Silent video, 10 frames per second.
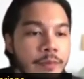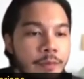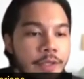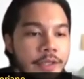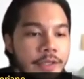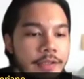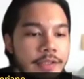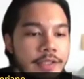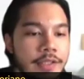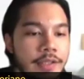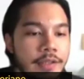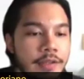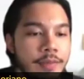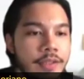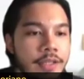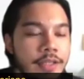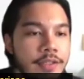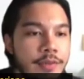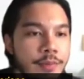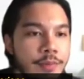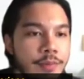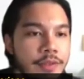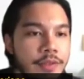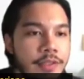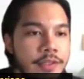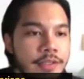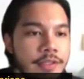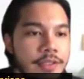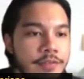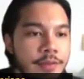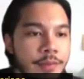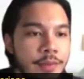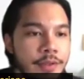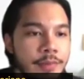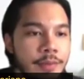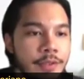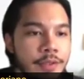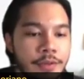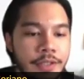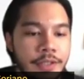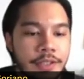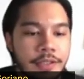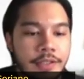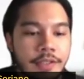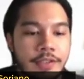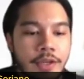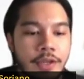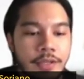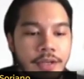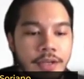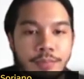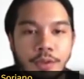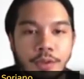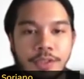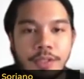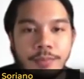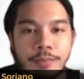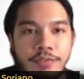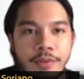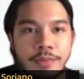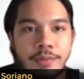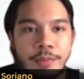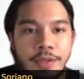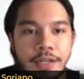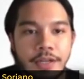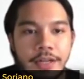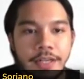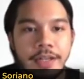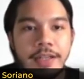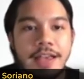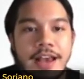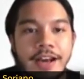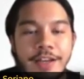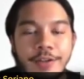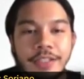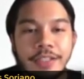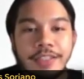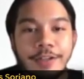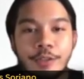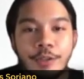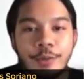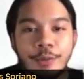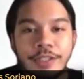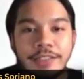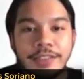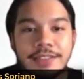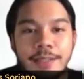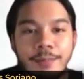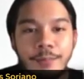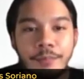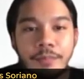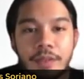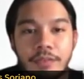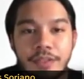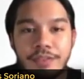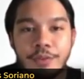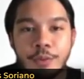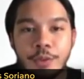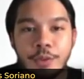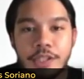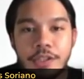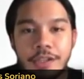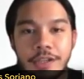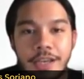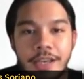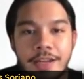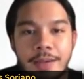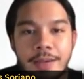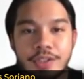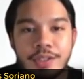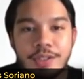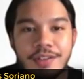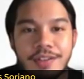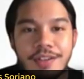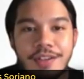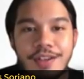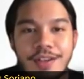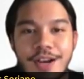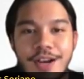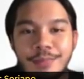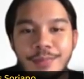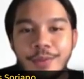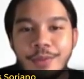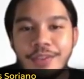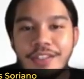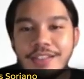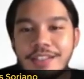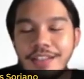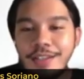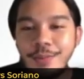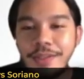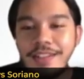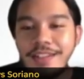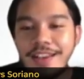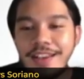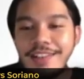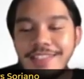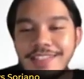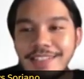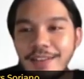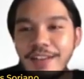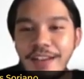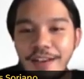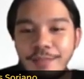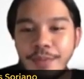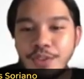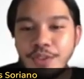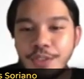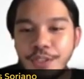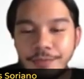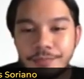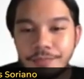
what else? What are like the stuff that we uploaded already? So I'm gonna upload something from Simona Haraya. I already downloaded some of their photos here, and I'm just gonna upload this really nice picture